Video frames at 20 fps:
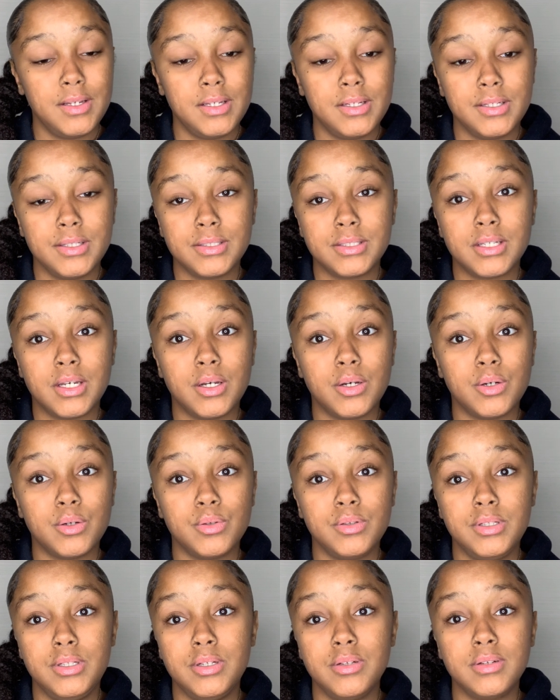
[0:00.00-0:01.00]
So
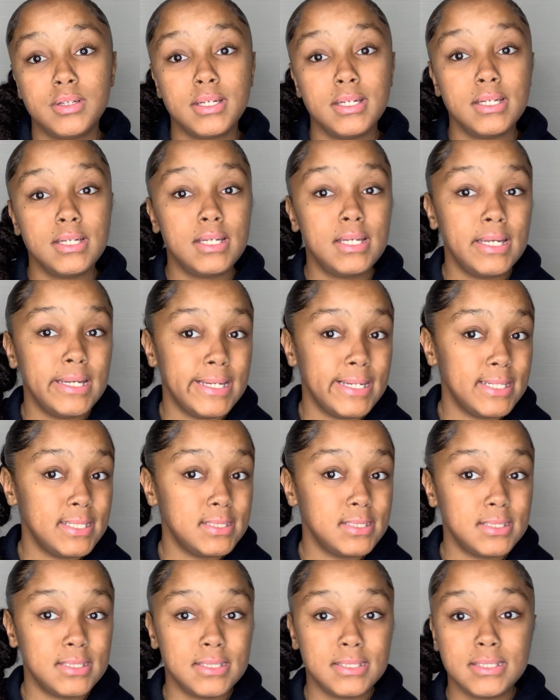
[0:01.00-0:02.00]
you can get
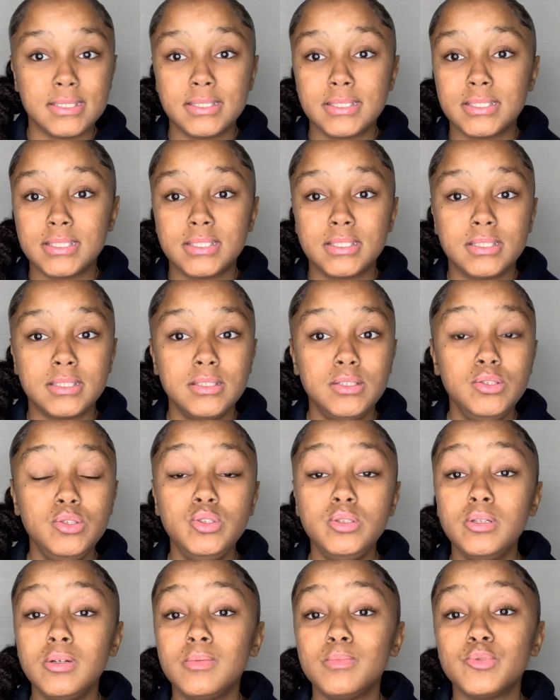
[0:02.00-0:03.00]

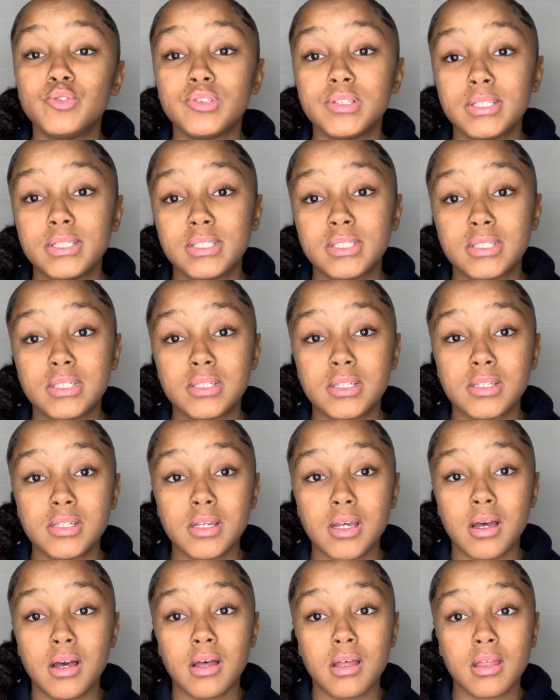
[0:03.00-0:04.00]
numerous
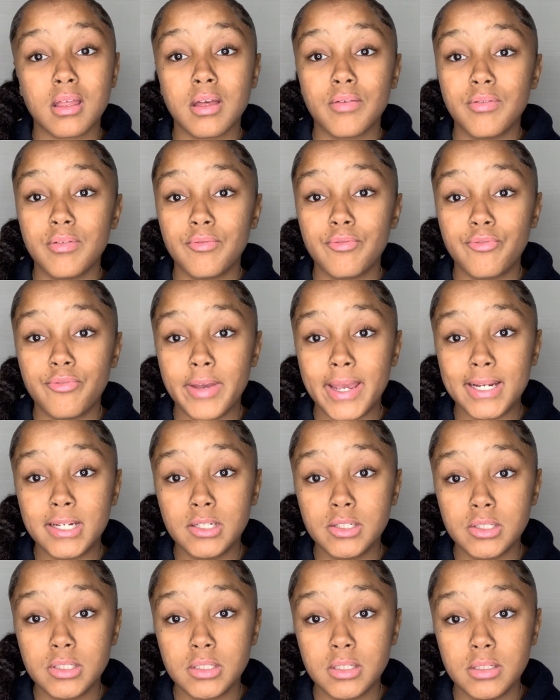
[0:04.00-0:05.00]
of
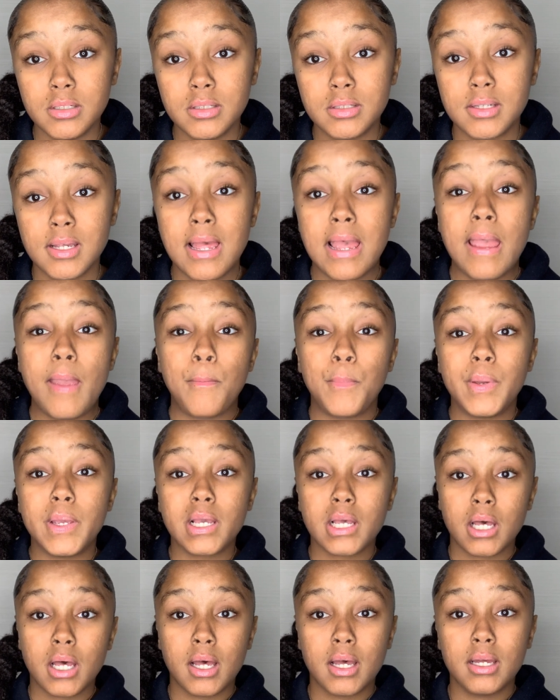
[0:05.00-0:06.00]
infections
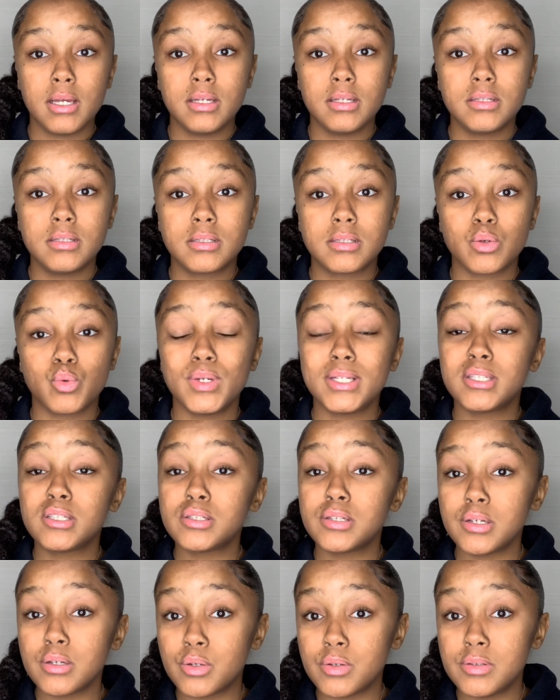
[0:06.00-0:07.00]
because with
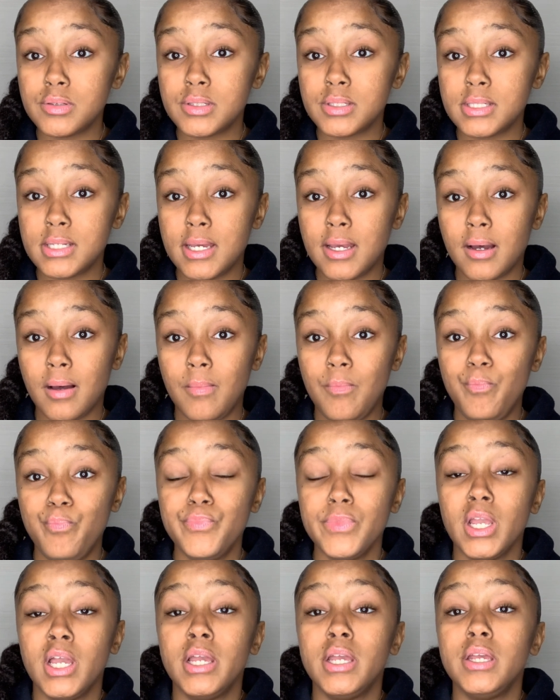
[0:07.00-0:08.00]
sickle cell,
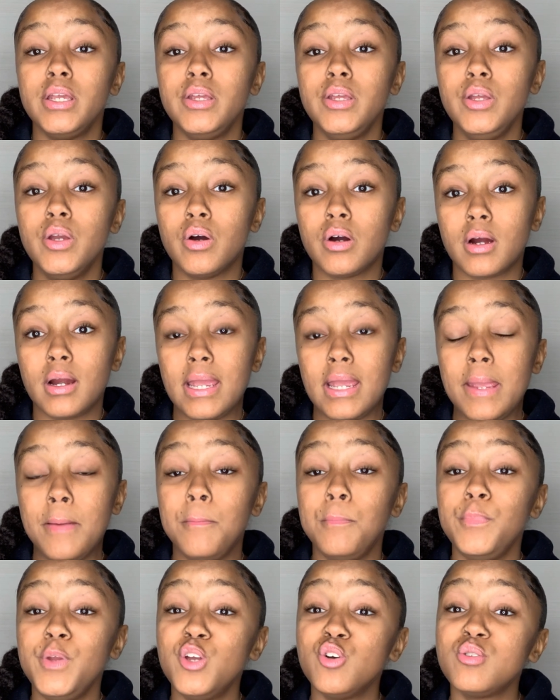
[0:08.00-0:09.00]
your
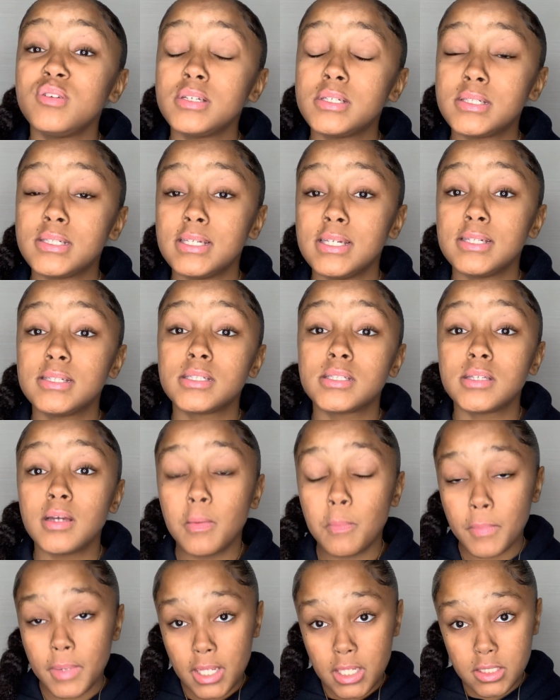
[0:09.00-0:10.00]
immune
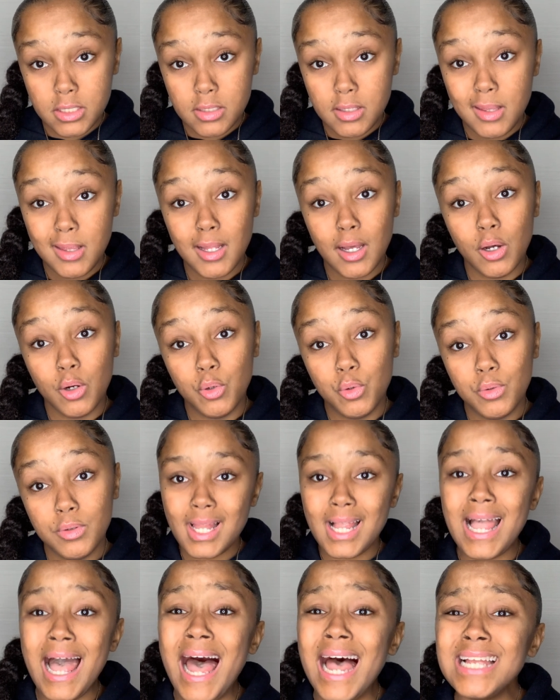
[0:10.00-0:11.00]
system is low.
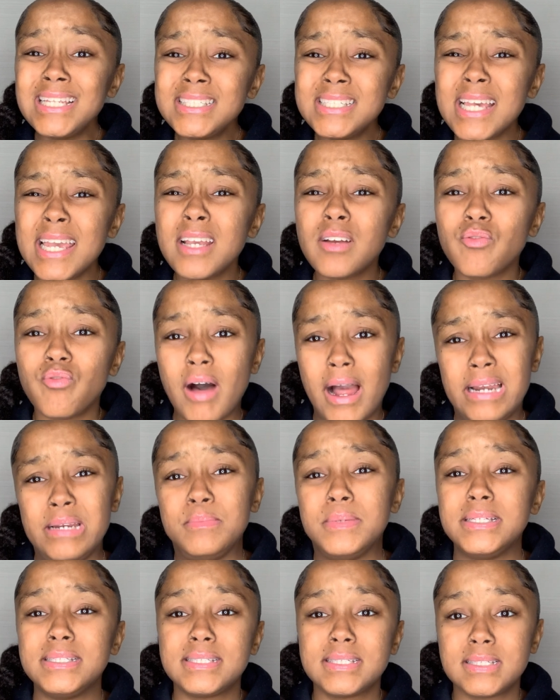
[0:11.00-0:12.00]
I take
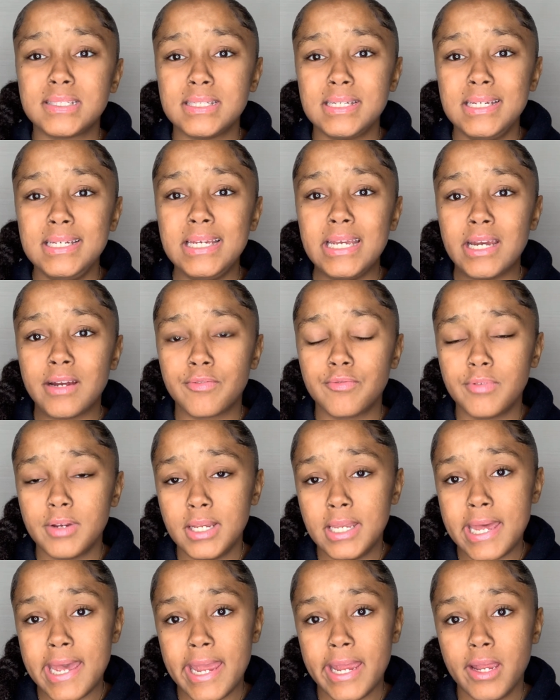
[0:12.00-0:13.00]
vitamin C every
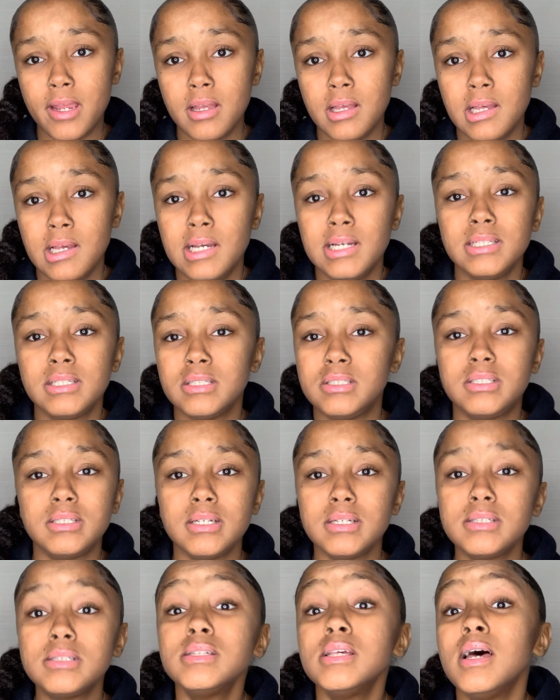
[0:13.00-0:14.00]
day to
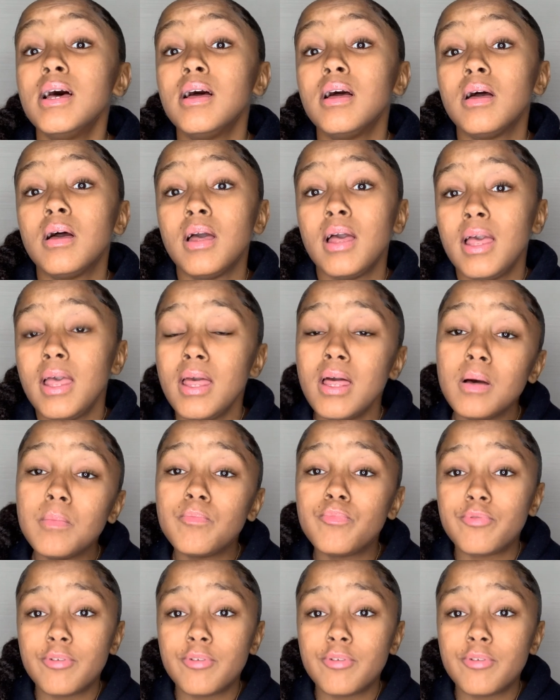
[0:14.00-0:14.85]
just help